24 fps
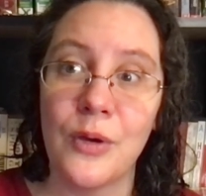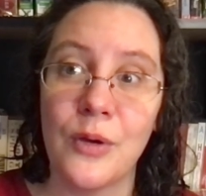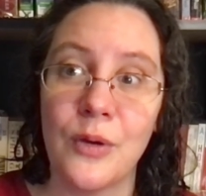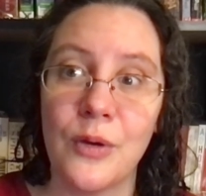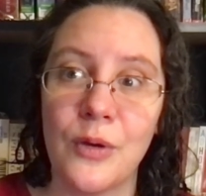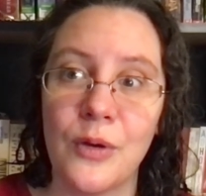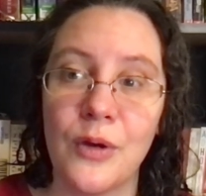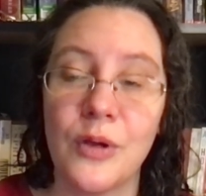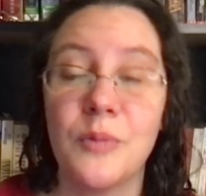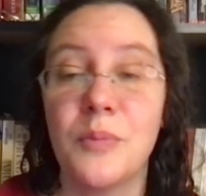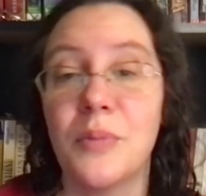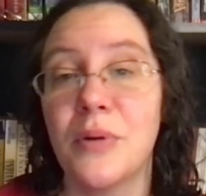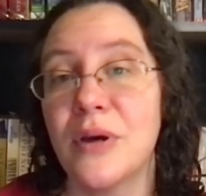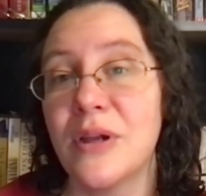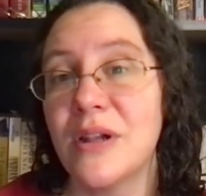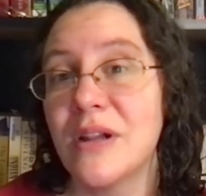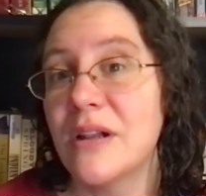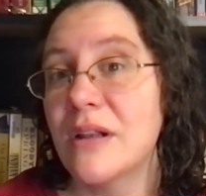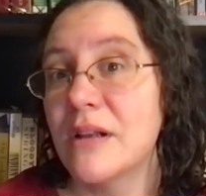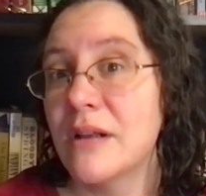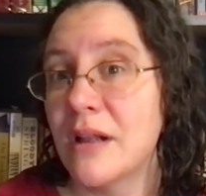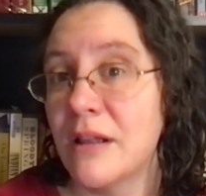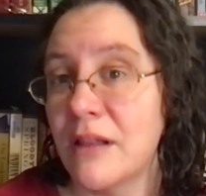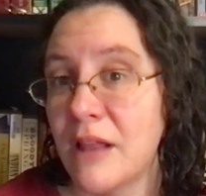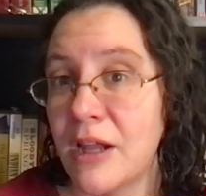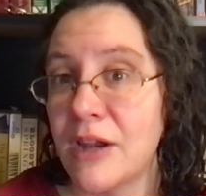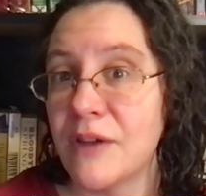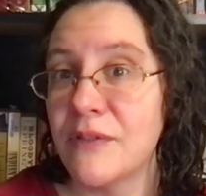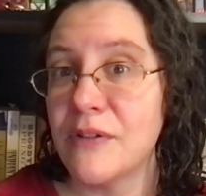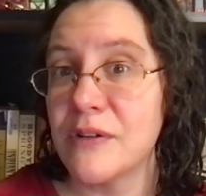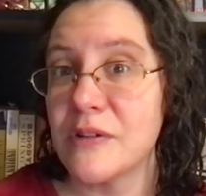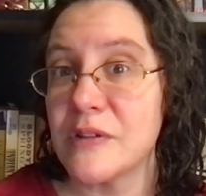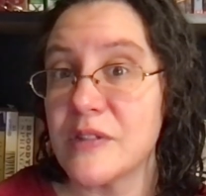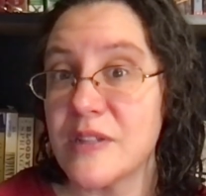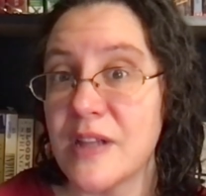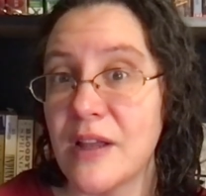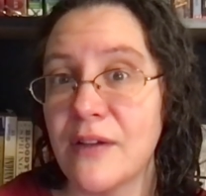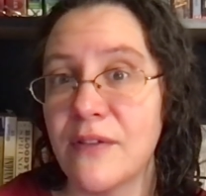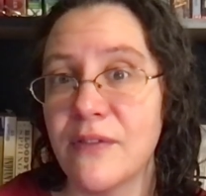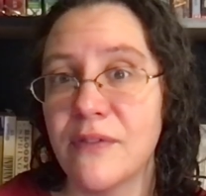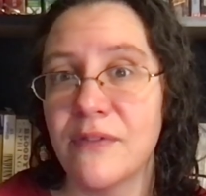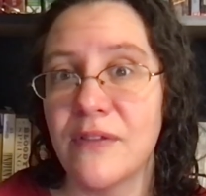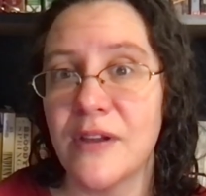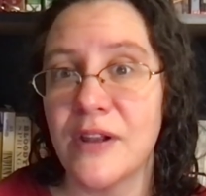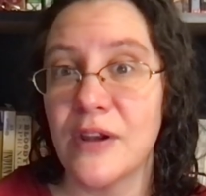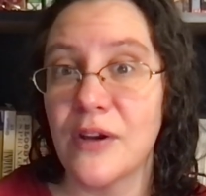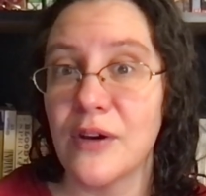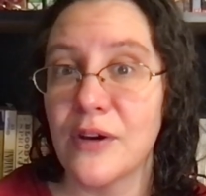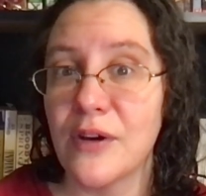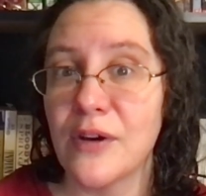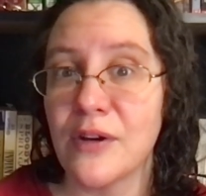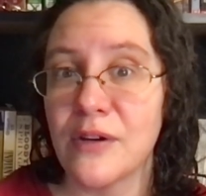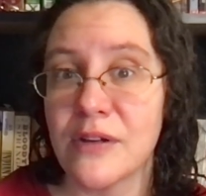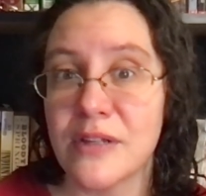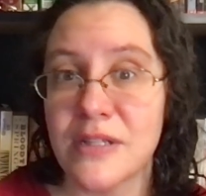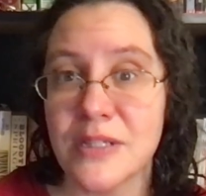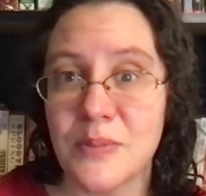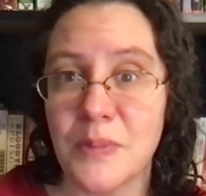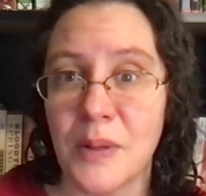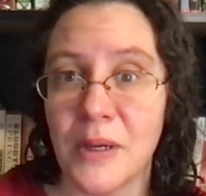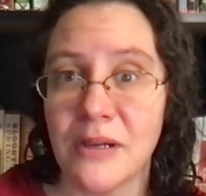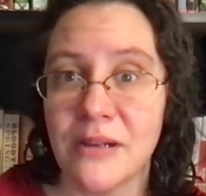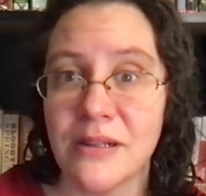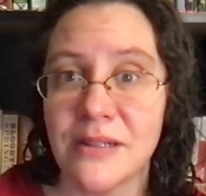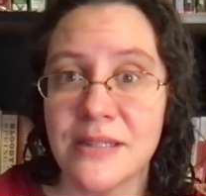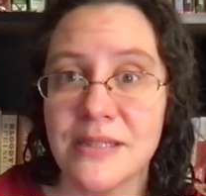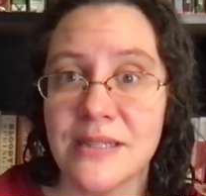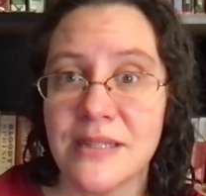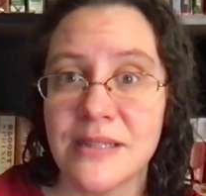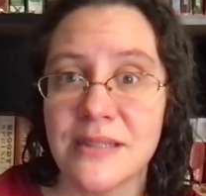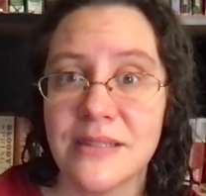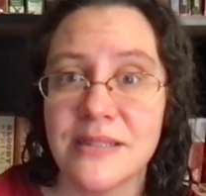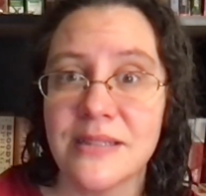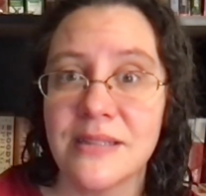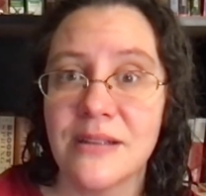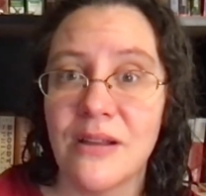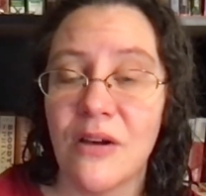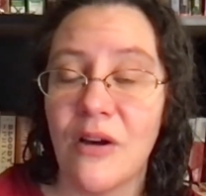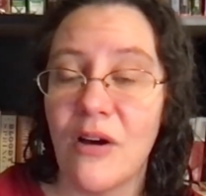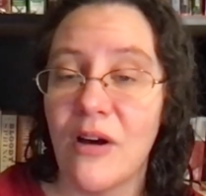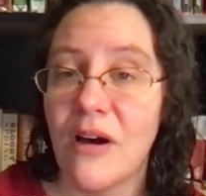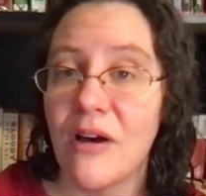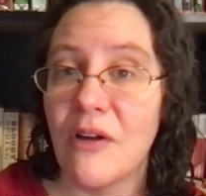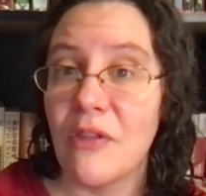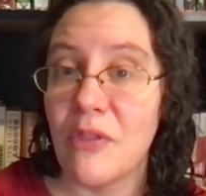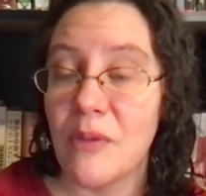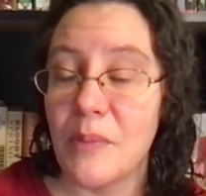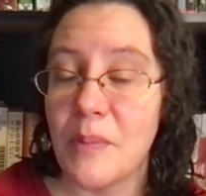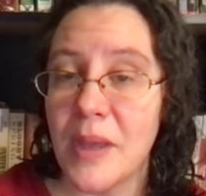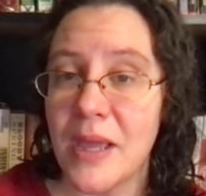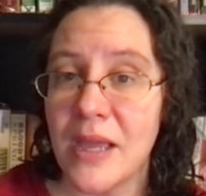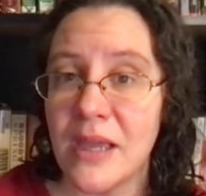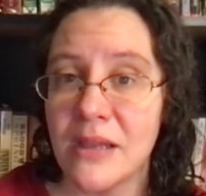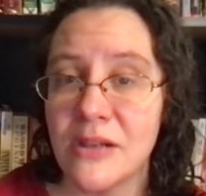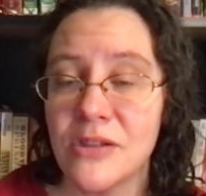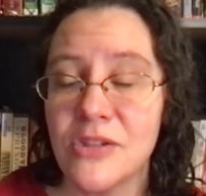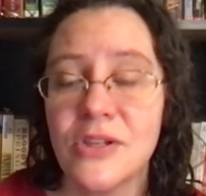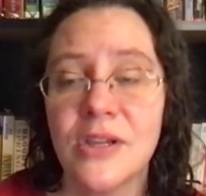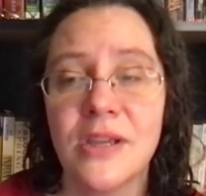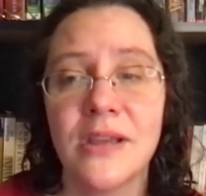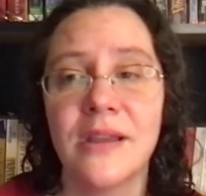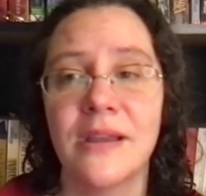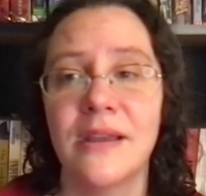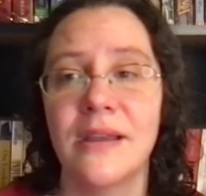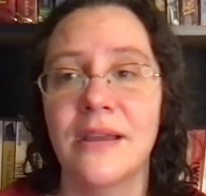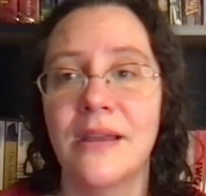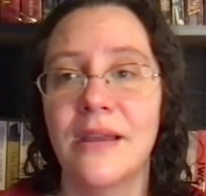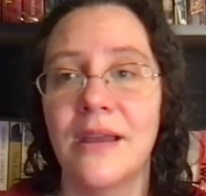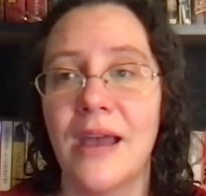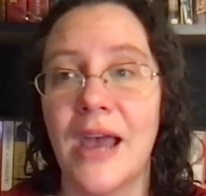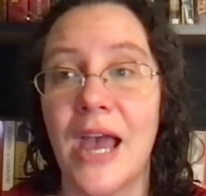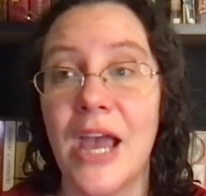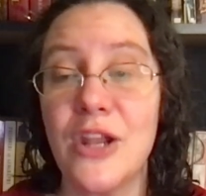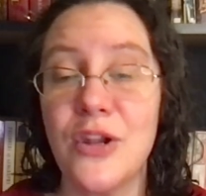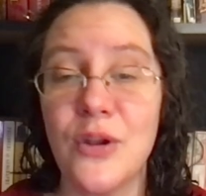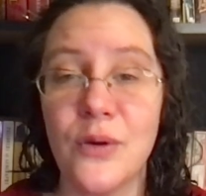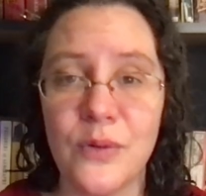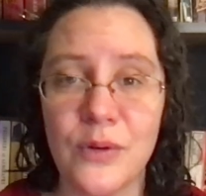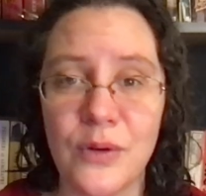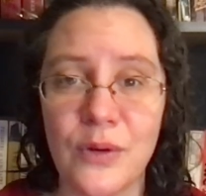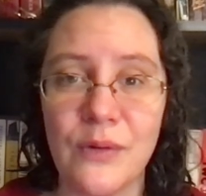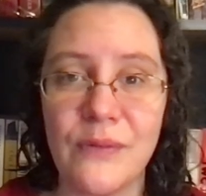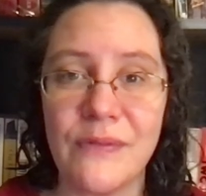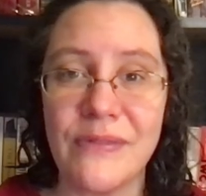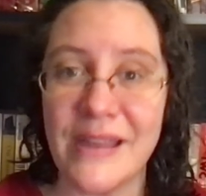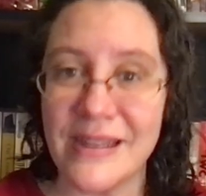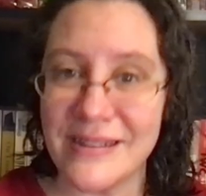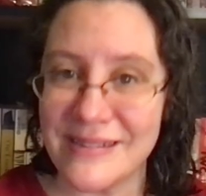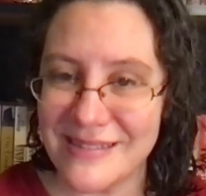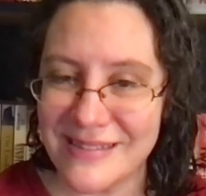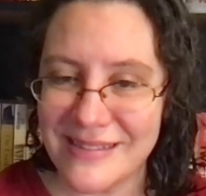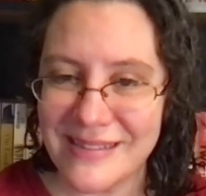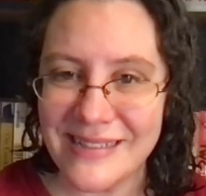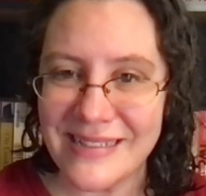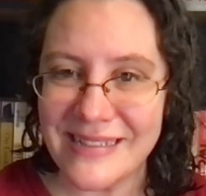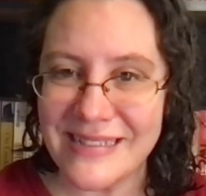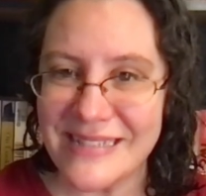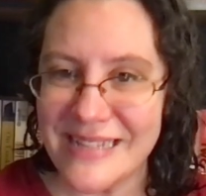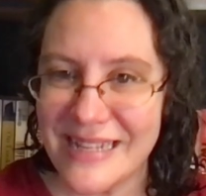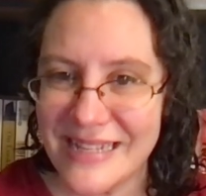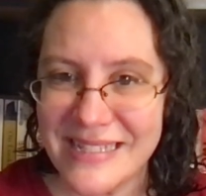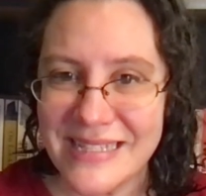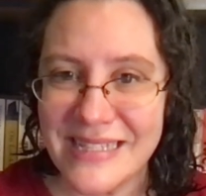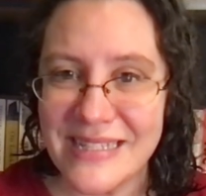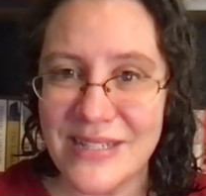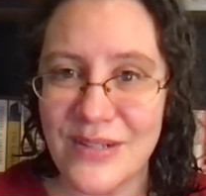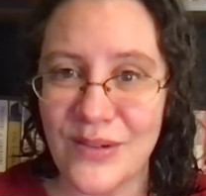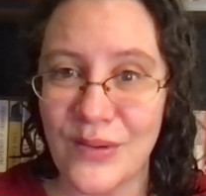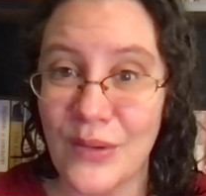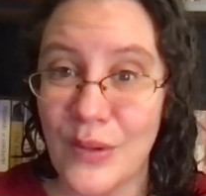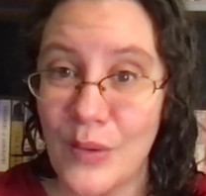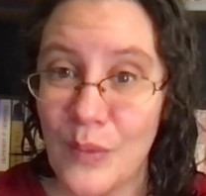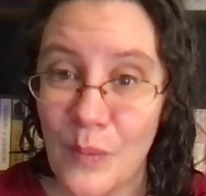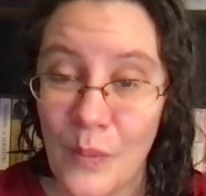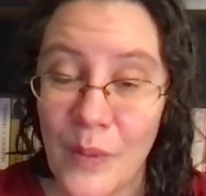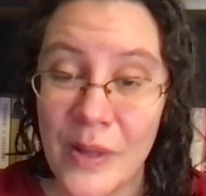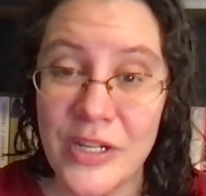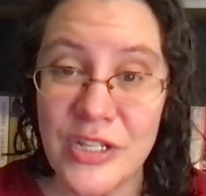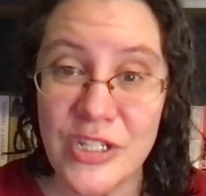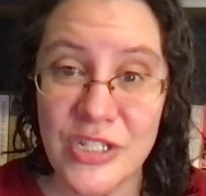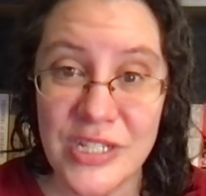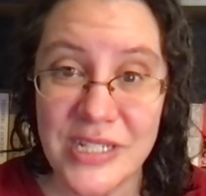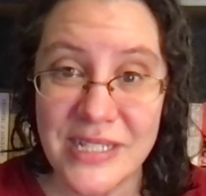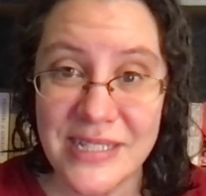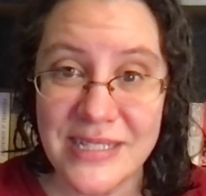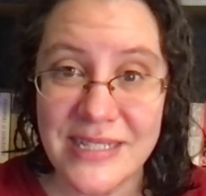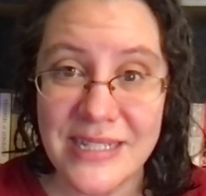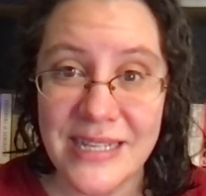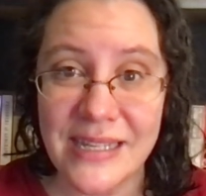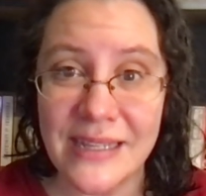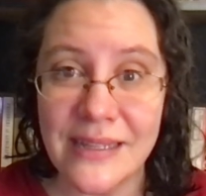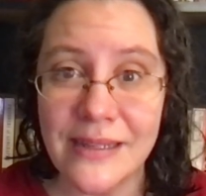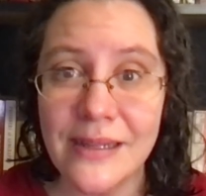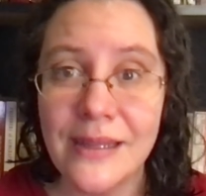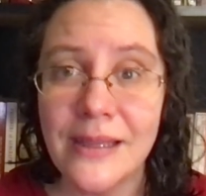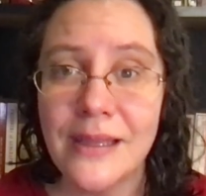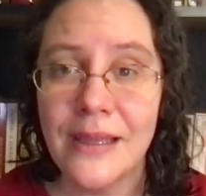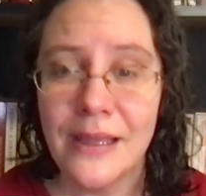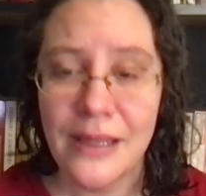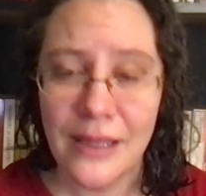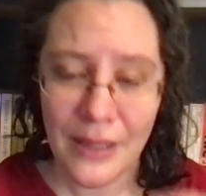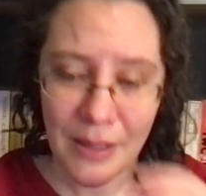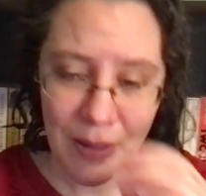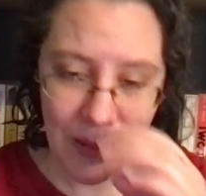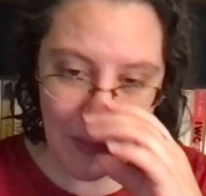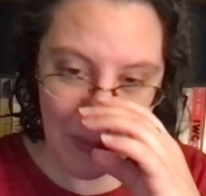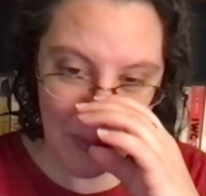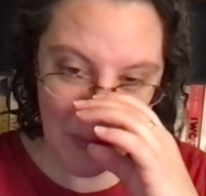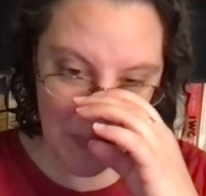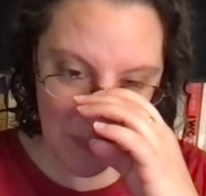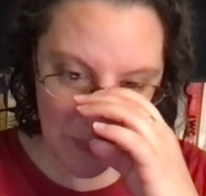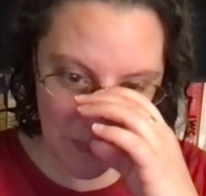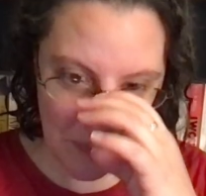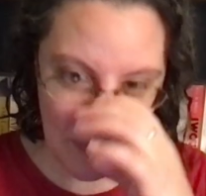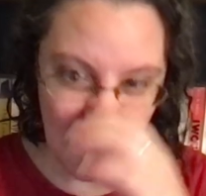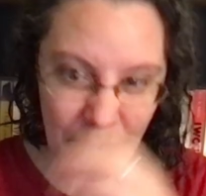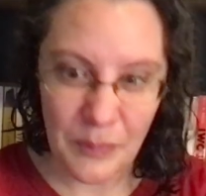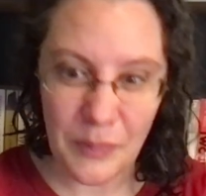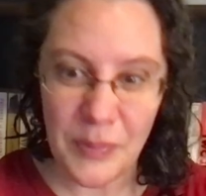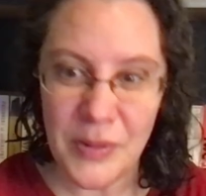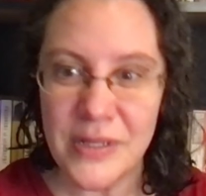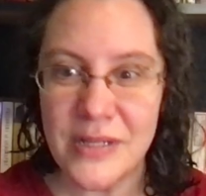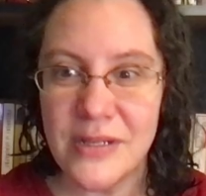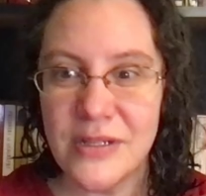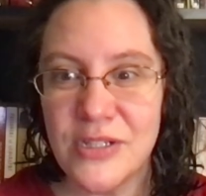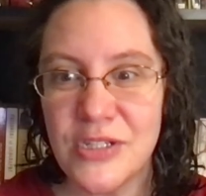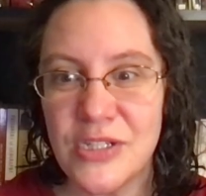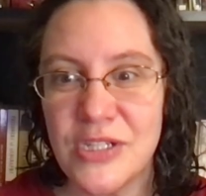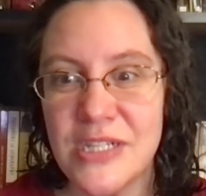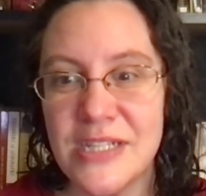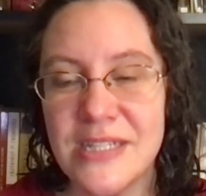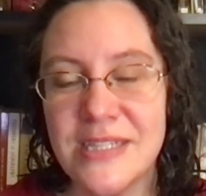could put a lot of herself and her experiences on the page. I don't know if that's necessarily what she did, but she